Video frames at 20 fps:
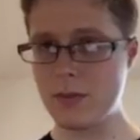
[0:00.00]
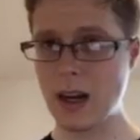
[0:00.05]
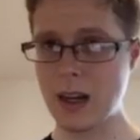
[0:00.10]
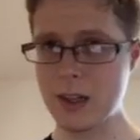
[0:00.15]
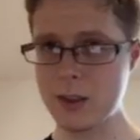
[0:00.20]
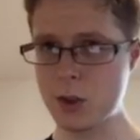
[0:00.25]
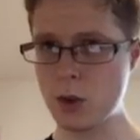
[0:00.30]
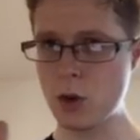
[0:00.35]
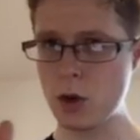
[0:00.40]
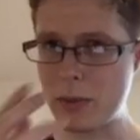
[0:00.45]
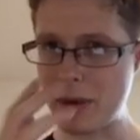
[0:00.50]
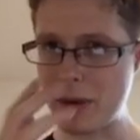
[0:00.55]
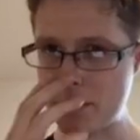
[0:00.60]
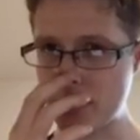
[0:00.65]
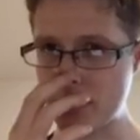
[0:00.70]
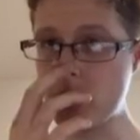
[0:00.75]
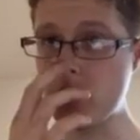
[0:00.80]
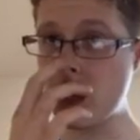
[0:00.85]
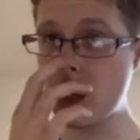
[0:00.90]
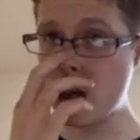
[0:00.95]
So
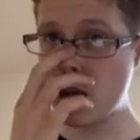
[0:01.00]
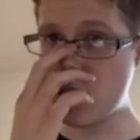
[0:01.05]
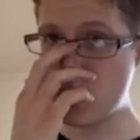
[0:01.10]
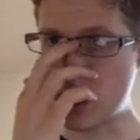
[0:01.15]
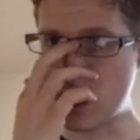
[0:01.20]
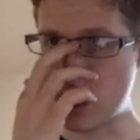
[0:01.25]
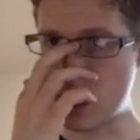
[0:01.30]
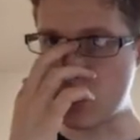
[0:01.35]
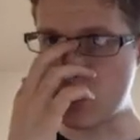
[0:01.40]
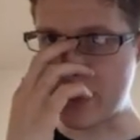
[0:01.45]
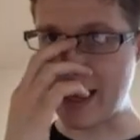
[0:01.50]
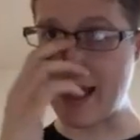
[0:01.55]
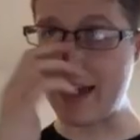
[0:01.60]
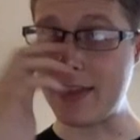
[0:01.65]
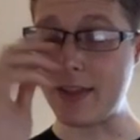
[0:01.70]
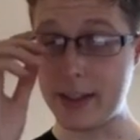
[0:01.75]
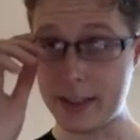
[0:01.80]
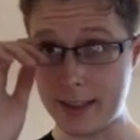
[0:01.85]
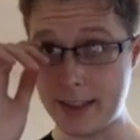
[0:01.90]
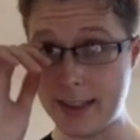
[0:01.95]
remember, we had
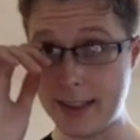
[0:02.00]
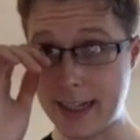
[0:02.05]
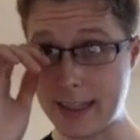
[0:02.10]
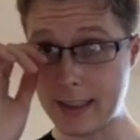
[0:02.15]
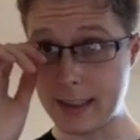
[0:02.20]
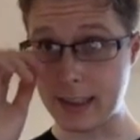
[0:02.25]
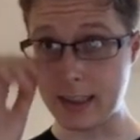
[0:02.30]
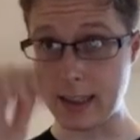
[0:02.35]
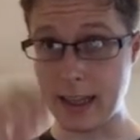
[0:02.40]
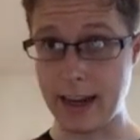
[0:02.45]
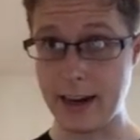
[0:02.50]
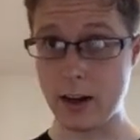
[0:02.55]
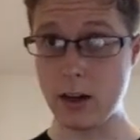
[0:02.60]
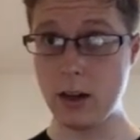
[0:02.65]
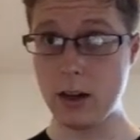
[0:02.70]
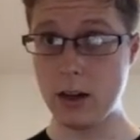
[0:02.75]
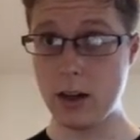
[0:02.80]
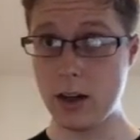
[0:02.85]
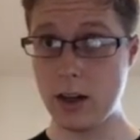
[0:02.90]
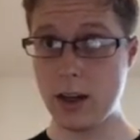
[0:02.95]
this dense layer.